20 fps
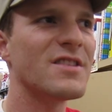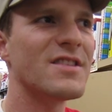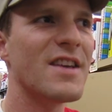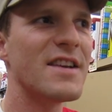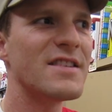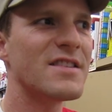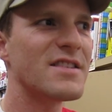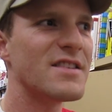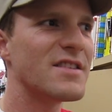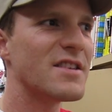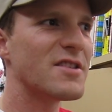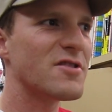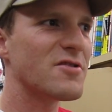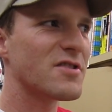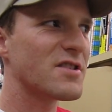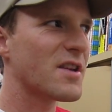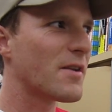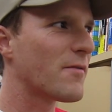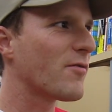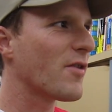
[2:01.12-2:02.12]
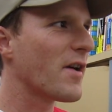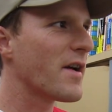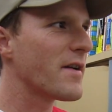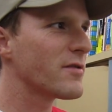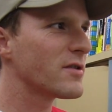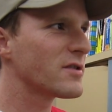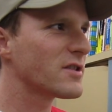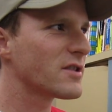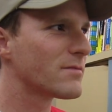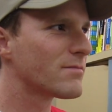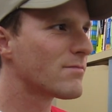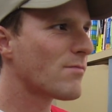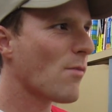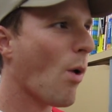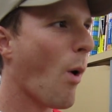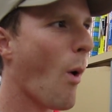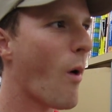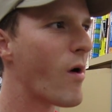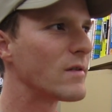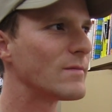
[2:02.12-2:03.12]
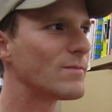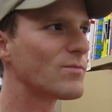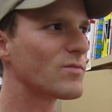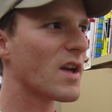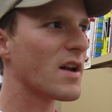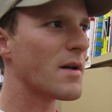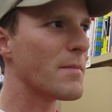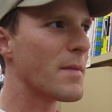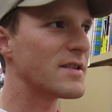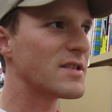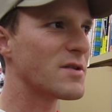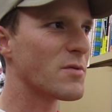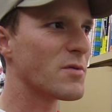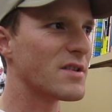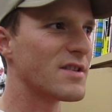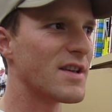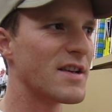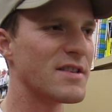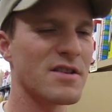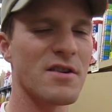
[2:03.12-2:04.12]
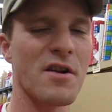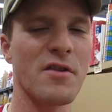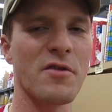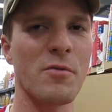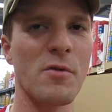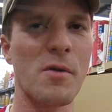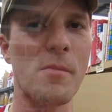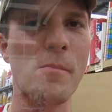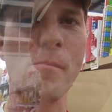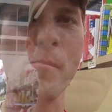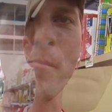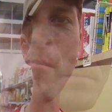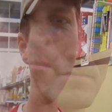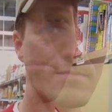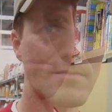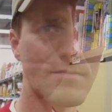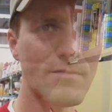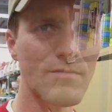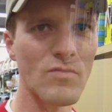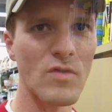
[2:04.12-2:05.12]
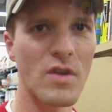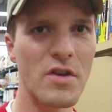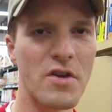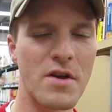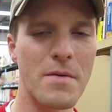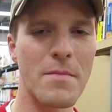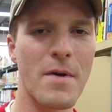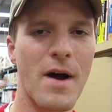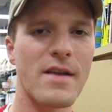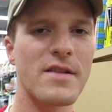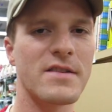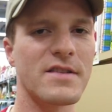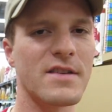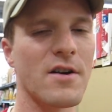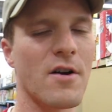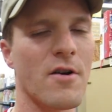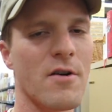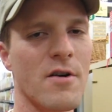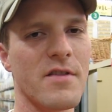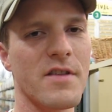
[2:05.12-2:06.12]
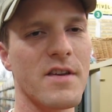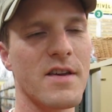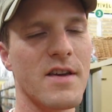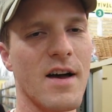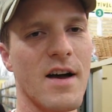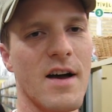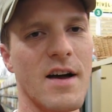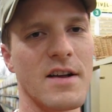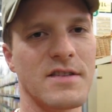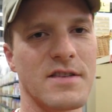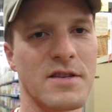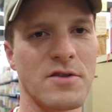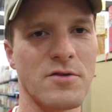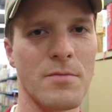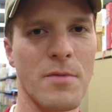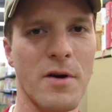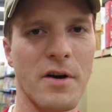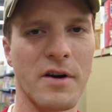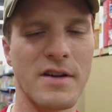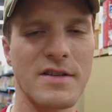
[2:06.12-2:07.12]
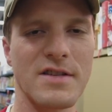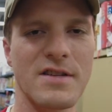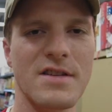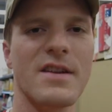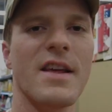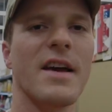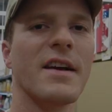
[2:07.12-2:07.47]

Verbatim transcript: to taste these interesting flavors, and it makes you want to taste another one. You can buy this at all the uh, central markets in